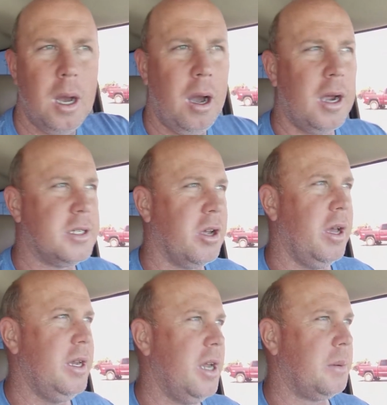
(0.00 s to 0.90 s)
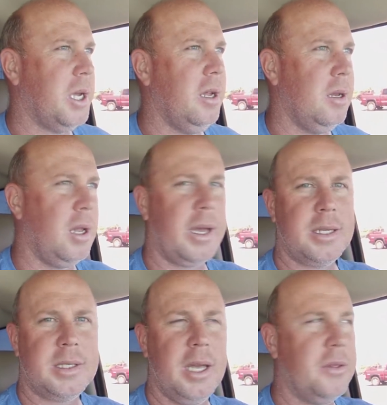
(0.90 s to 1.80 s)
All right, so I ended up getting, like I
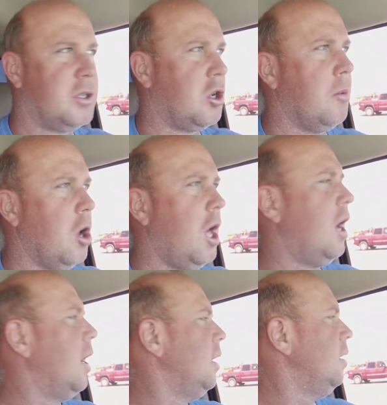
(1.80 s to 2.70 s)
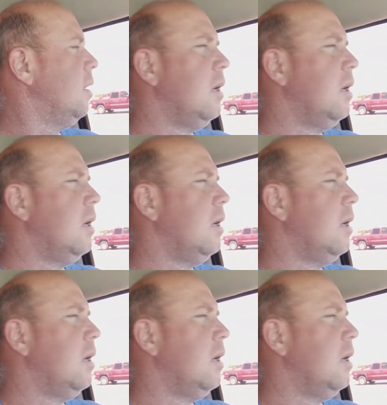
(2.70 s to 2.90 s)
said, the trimmer line.